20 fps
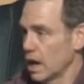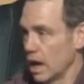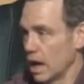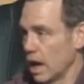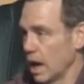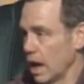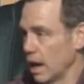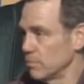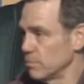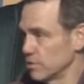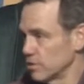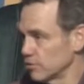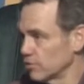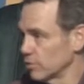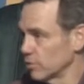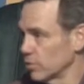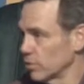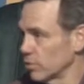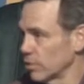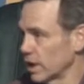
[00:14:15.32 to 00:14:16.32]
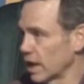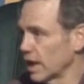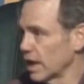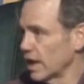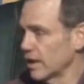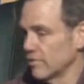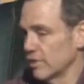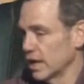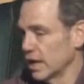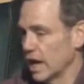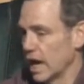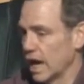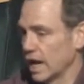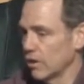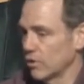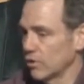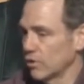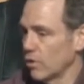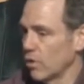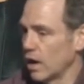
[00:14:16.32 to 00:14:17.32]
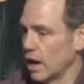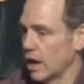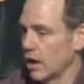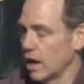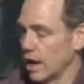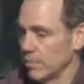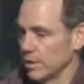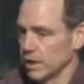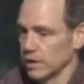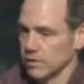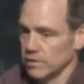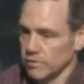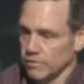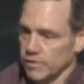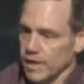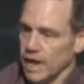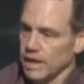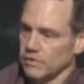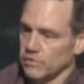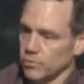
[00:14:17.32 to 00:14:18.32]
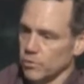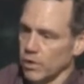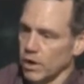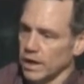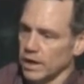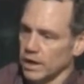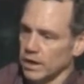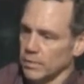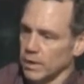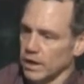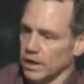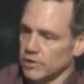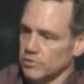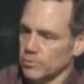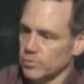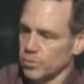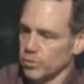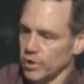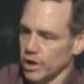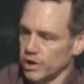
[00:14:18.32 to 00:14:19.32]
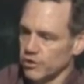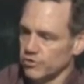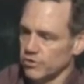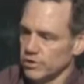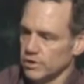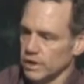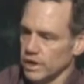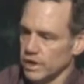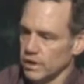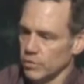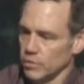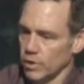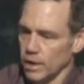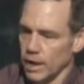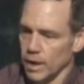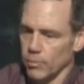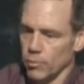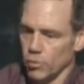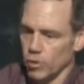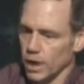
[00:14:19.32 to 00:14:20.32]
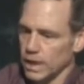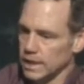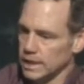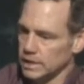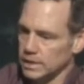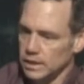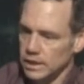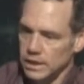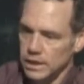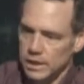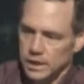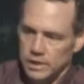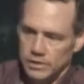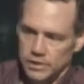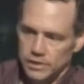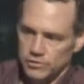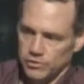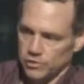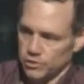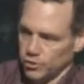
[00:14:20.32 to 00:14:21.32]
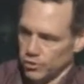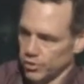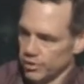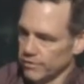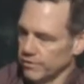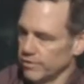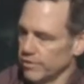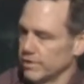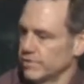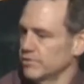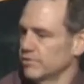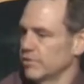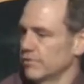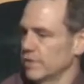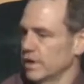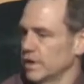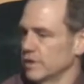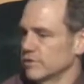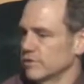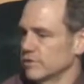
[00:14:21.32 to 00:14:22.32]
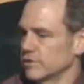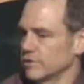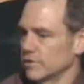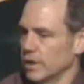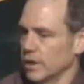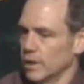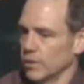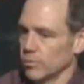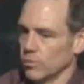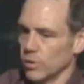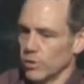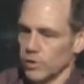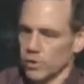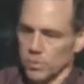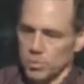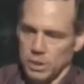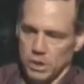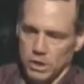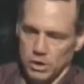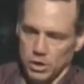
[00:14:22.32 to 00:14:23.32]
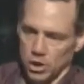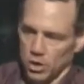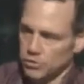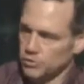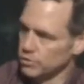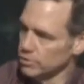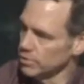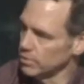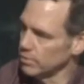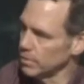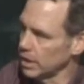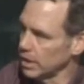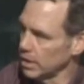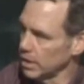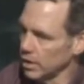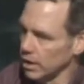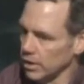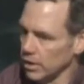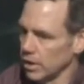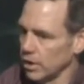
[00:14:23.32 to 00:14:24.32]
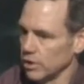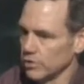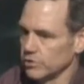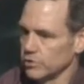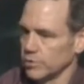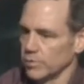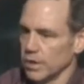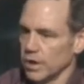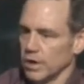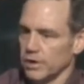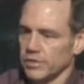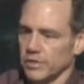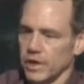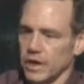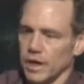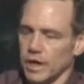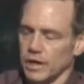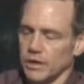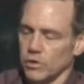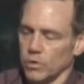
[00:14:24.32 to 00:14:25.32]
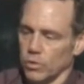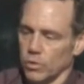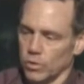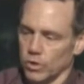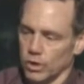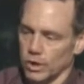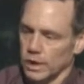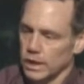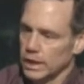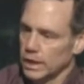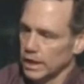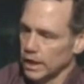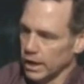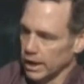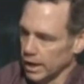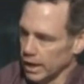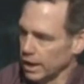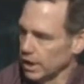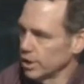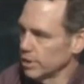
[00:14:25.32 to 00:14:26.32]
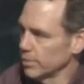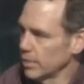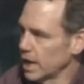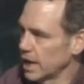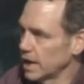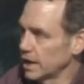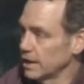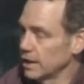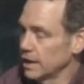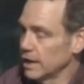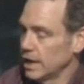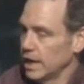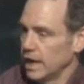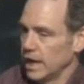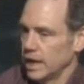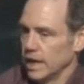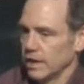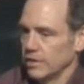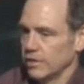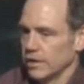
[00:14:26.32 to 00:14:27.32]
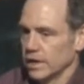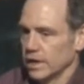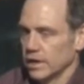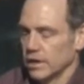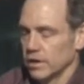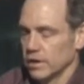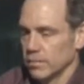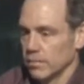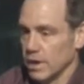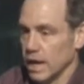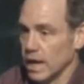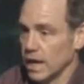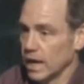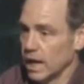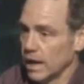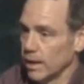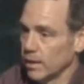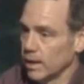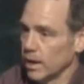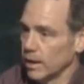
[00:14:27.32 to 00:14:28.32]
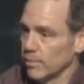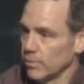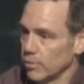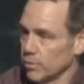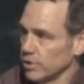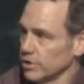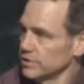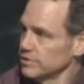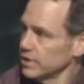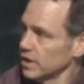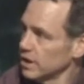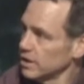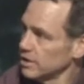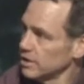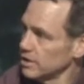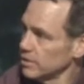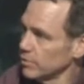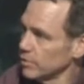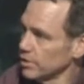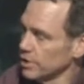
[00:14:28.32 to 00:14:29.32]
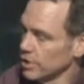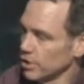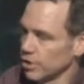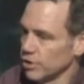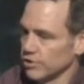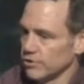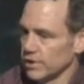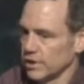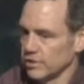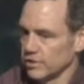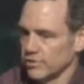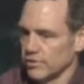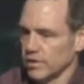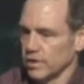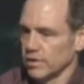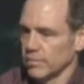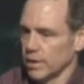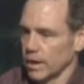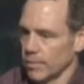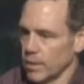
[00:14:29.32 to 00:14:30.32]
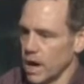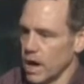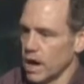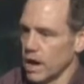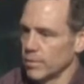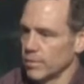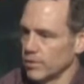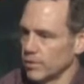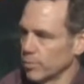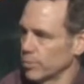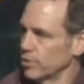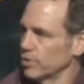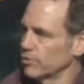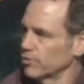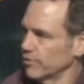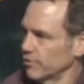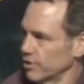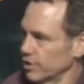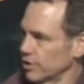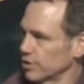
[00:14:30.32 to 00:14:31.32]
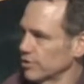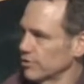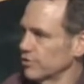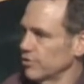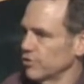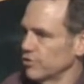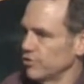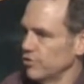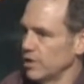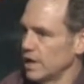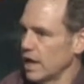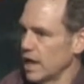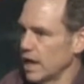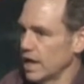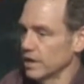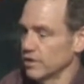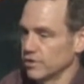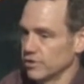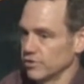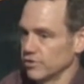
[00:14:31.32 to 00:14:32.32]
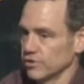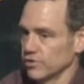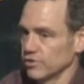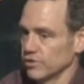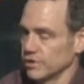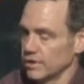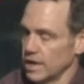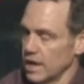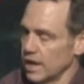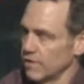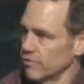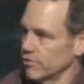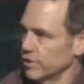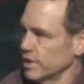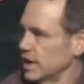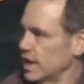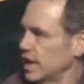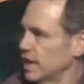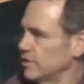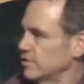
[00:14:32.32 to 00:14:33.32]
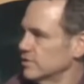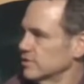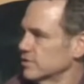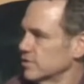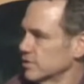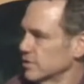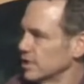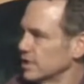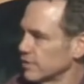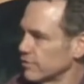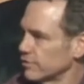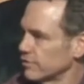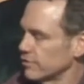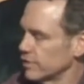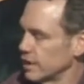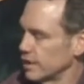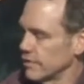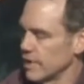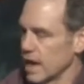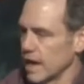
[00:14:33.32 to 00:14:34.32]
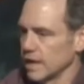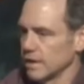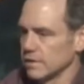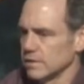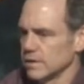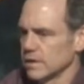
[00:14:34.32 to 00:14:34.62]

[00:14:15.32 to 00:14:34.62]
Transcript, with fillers: I'm miserable when I have that. I don't know mm-hmm. how. I mean, that's where I get my inspiration. And when I'm running these endurance events, um, whether it be an ultra uh, ultra marathon or an Ironman, and I think, man, I, I'm really tired and it really hurts. I just think of my mom and the perseverance that she had to just every day just to live, and mm-hmm. that